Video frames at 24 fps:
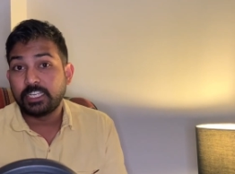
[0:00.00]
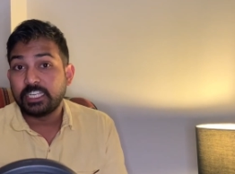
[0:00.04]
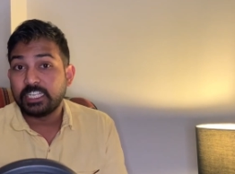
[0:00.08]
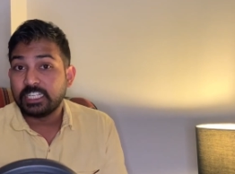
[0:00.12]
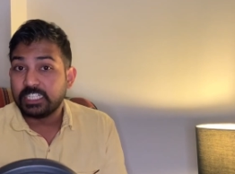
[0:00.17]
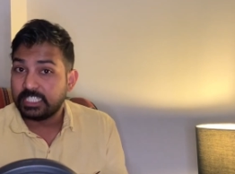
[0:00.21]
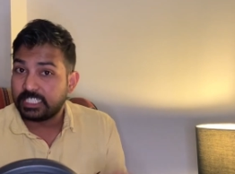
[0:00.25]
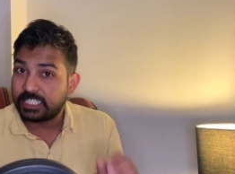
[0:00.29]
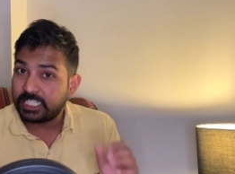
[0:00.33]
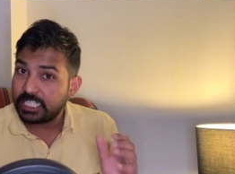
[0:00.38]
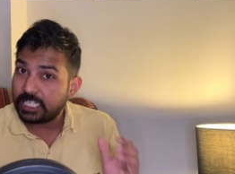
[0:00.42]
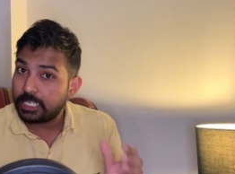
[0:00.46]

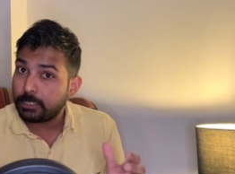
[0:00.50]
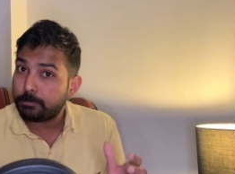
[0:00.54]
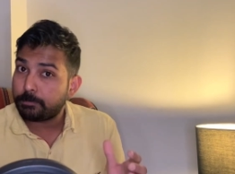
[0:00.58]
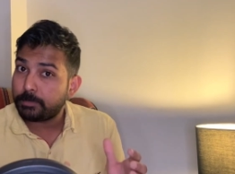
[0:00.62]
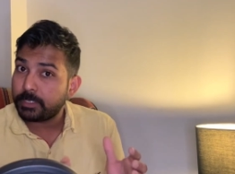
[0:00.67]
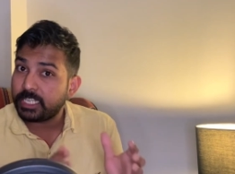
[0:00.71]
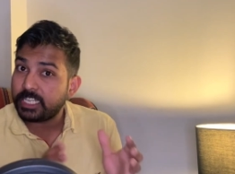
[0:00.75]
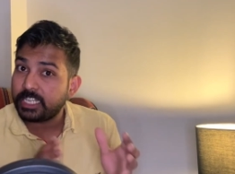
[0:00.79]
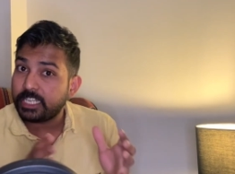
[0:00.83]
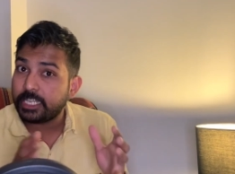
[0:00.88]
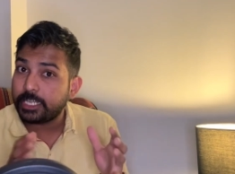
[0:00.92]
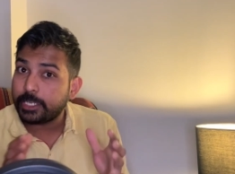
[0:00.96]

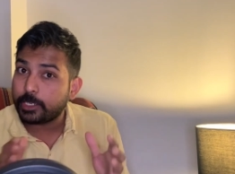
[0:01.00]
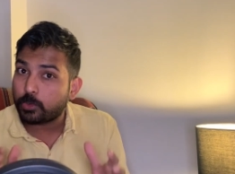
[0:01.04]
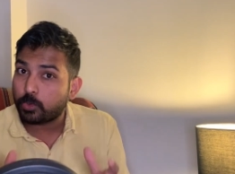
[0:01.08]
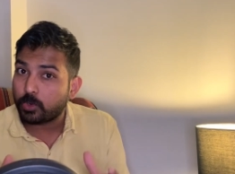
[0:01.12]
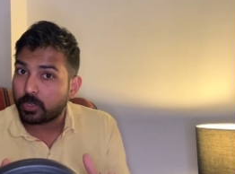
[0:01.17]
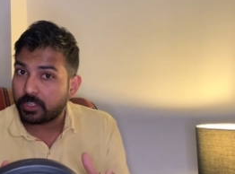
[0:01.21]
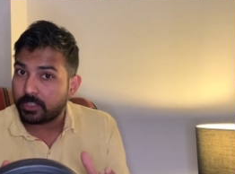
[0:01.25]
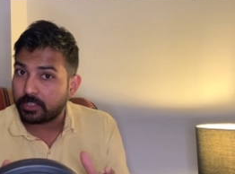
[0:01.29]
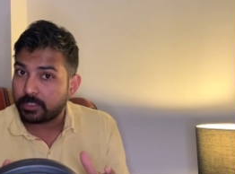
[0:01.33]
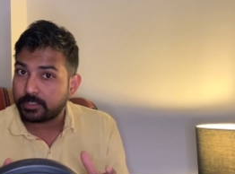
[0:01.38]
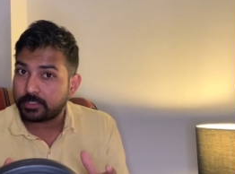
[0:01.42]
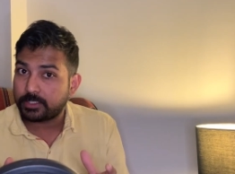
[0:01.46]
GDP
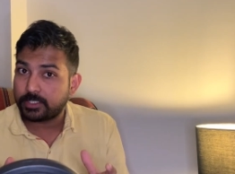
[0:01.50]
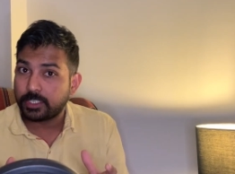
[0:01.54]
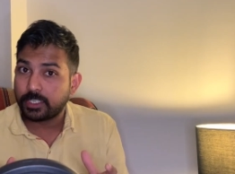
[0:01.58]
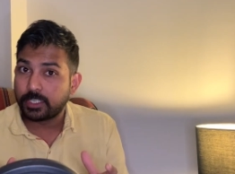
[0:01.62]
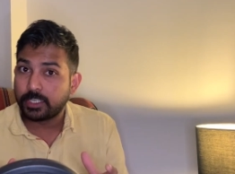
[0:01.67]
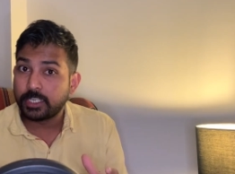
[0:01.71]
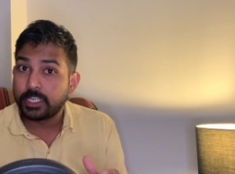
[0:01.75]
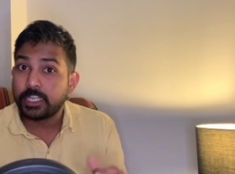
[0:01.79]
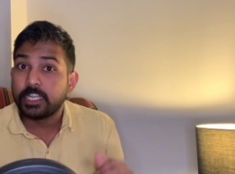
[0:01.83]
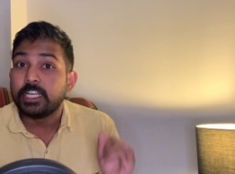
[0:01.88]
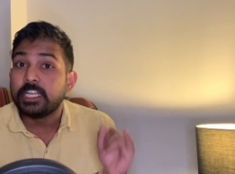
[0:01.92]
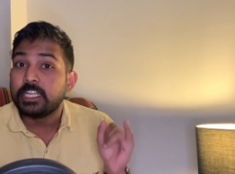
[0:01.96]
equals
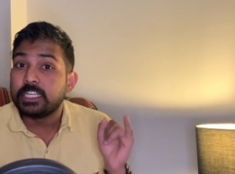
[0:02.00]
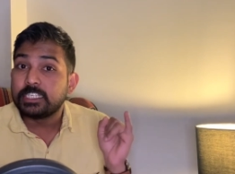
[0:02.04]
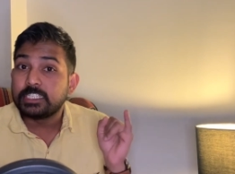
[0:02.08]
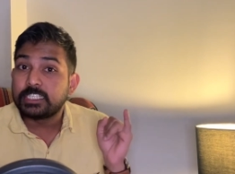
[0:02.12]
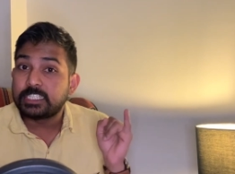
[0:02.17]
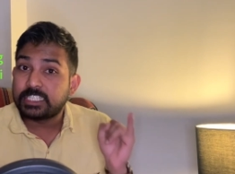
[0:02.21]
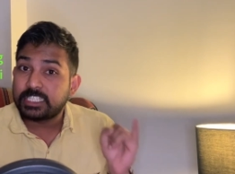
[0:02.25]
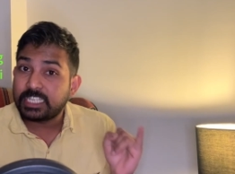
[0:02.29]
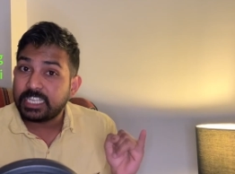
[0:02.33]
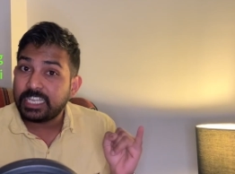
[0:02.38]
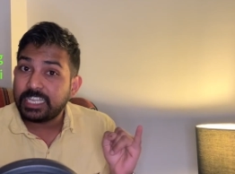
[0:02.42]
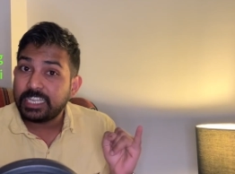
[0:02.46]

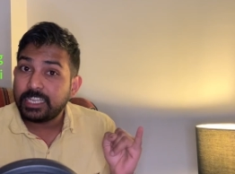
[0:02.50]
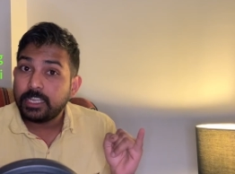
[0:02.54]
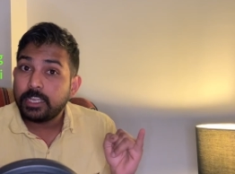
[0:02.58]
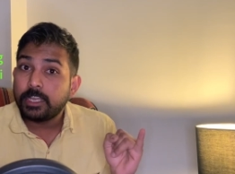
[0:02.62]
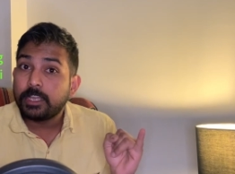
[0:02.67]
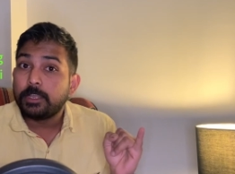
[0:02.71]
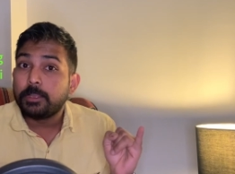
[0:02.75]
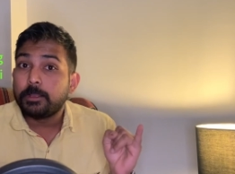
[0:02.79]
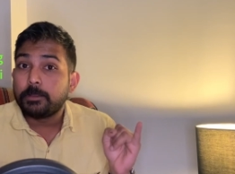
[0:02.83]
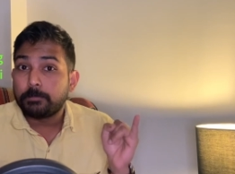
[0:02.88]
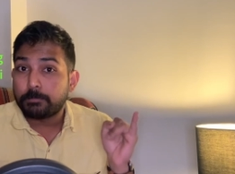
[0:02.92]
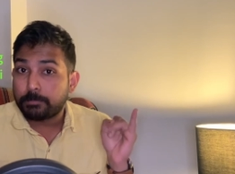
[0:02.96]
C
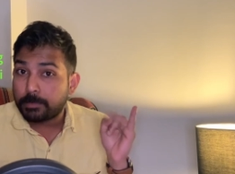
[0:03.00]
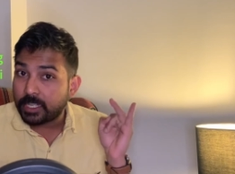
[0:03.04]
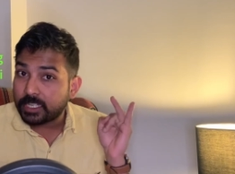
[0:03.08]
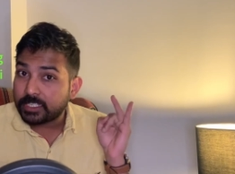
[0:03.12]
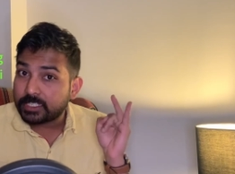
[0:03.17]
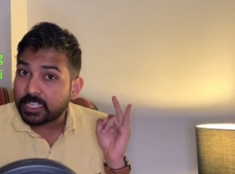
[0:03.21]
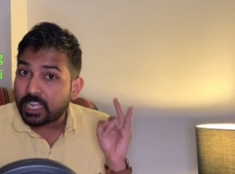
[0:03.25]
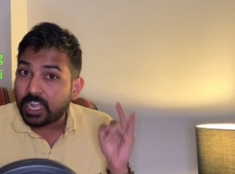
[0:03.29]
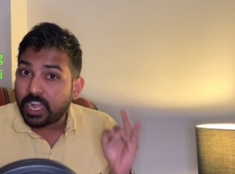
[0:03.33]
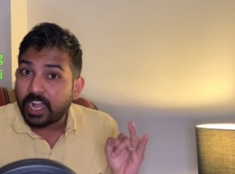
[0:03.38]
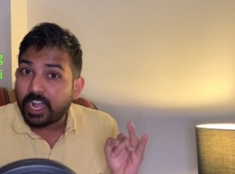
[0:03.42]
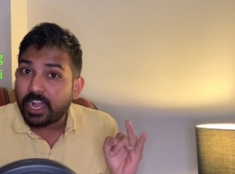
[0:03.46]
plus
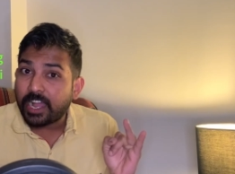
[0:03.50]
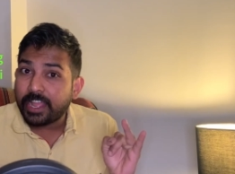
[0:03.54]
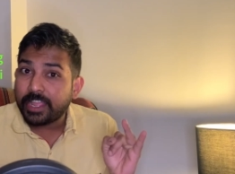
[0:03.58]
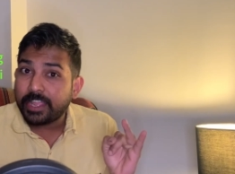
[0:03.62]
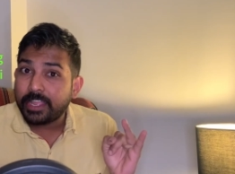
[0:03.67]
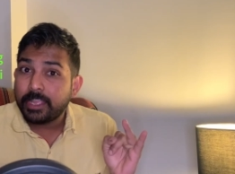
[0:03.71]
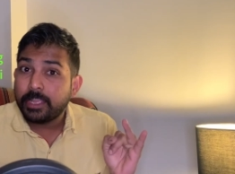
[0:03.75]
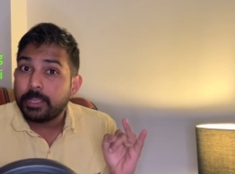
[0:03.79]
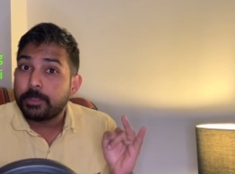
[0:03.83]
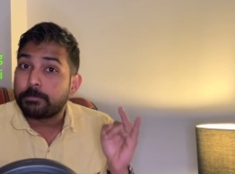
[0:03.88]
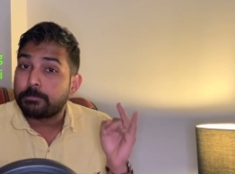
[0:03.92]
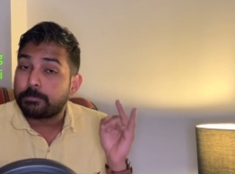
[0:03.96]
I
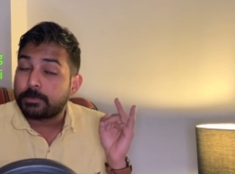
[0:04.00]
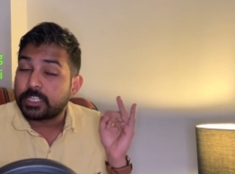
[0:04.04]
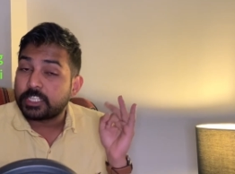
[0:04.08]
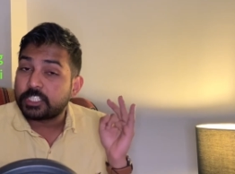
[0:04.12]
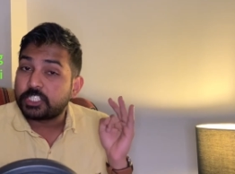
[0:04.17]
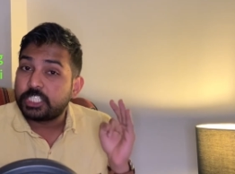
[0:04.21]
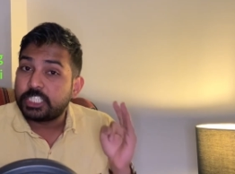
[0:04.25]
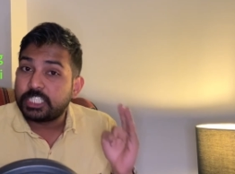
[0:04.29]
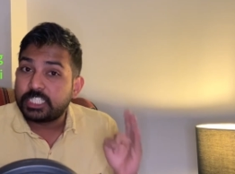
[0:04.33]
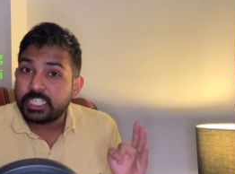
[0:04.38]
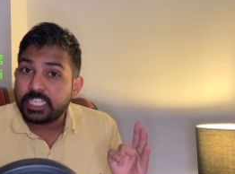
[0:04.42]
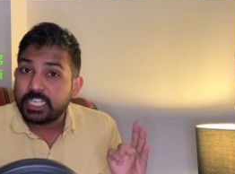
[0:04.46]
plus
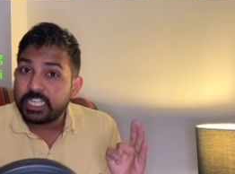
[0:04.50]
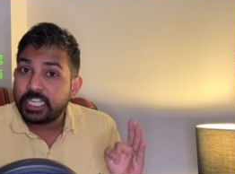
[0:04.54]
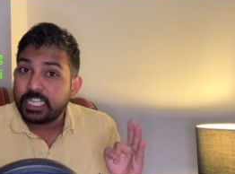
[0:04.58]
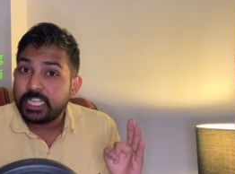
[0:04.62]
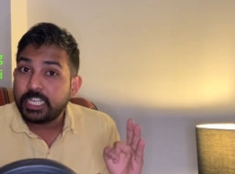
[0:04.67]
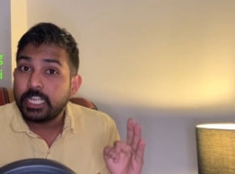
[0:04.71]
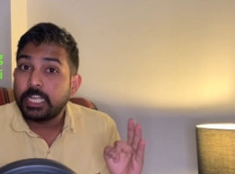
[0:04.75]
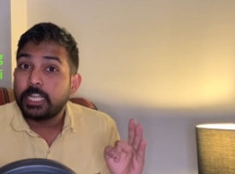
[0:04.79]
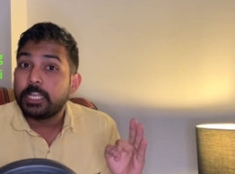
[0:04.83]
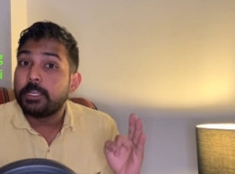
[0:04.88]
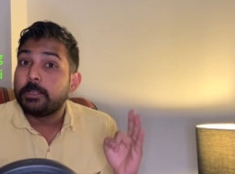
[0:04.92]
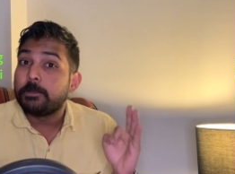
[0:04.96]

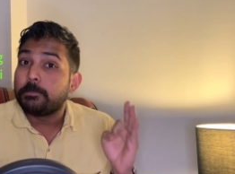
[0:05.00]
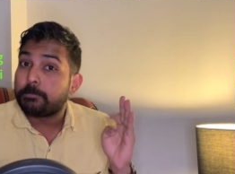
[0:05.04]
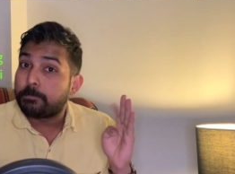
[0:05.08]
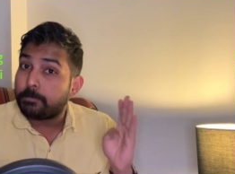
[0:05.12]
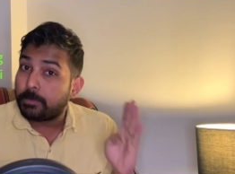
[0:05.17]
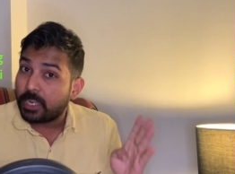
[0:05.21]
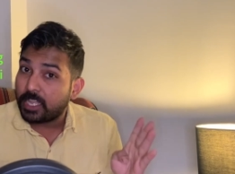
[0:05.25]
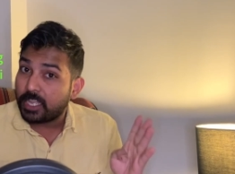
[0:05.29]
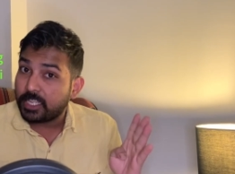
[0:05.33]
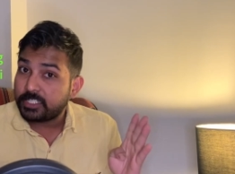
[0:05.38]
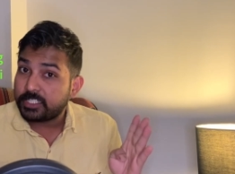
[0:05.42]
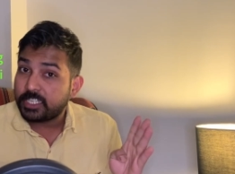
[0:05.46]
G
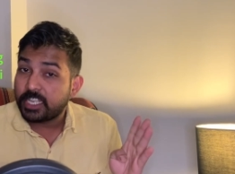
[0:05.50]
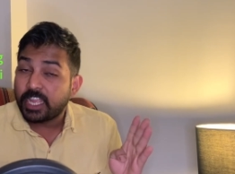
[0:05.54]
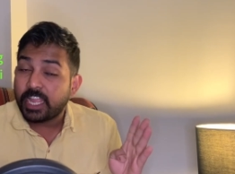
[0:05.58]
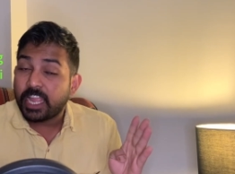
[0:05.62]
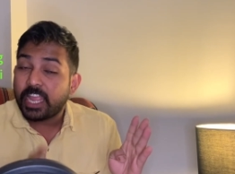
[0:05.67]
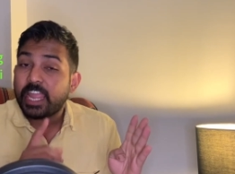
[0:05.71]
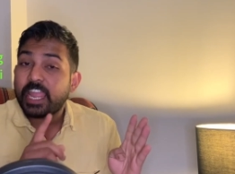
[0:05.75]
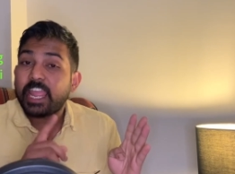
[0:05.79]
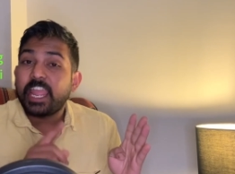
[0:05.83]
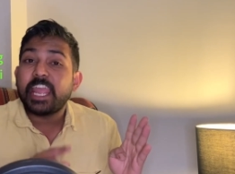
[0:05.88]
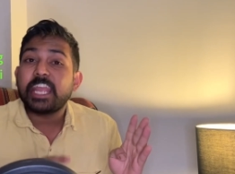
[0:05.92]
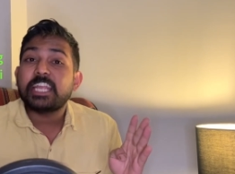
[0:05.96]
plus
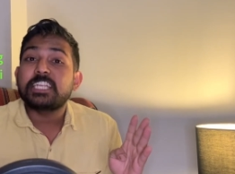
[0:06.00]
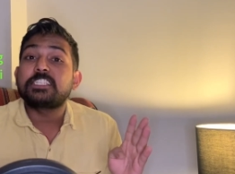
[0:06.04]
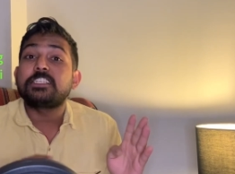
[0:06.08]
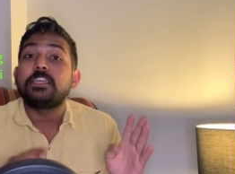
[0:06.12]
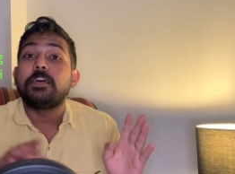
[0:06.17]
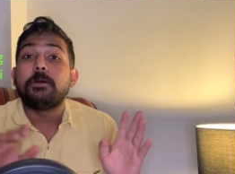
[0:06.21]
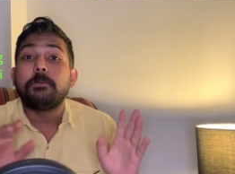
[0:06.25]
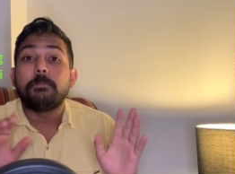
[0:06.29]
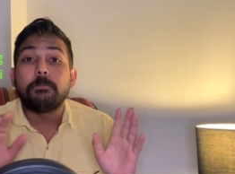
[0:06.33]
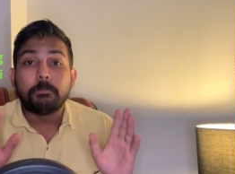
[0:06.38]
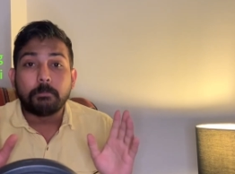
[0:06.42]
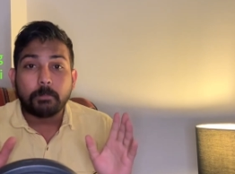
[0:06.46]
X
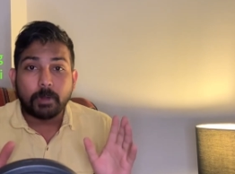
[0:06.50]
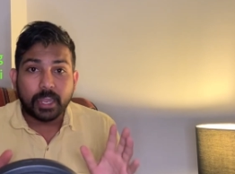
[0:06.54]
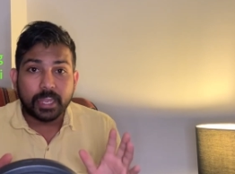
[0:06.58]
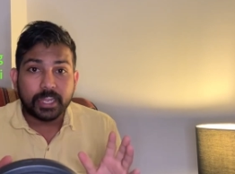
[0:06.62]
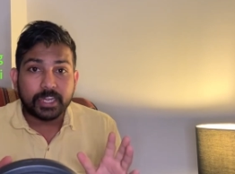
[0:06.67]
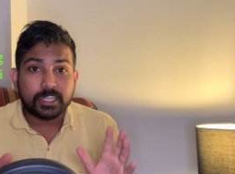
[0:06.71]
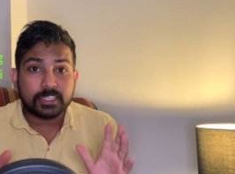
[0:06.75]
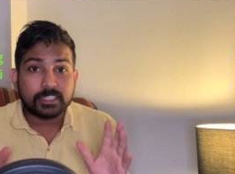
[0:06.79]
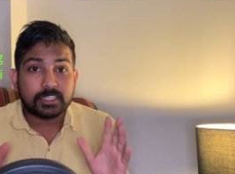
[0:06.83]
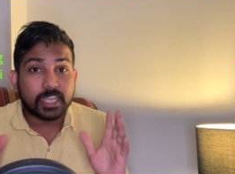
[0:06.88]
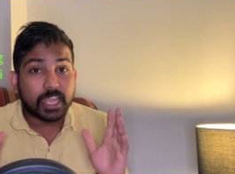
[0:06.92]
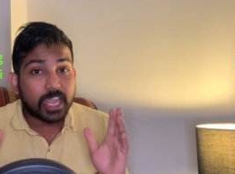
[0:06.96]

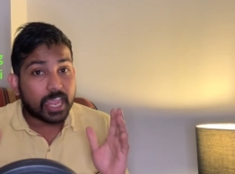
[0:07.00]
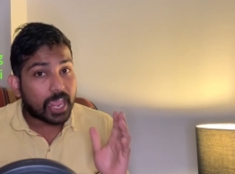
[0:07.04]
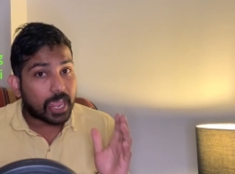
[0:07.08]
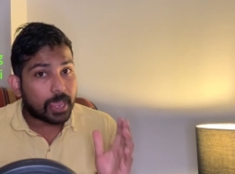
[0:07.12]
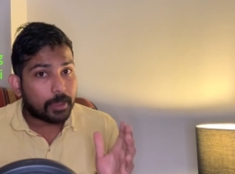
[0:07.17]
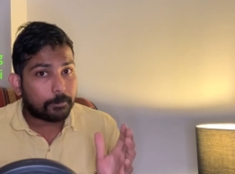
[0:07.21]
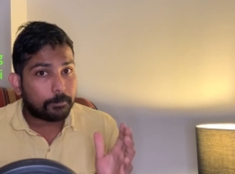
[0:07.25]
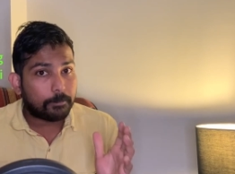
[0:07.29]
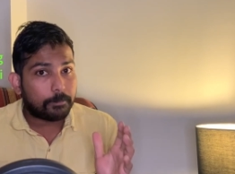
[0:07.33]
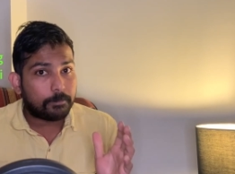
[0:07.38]
minus M.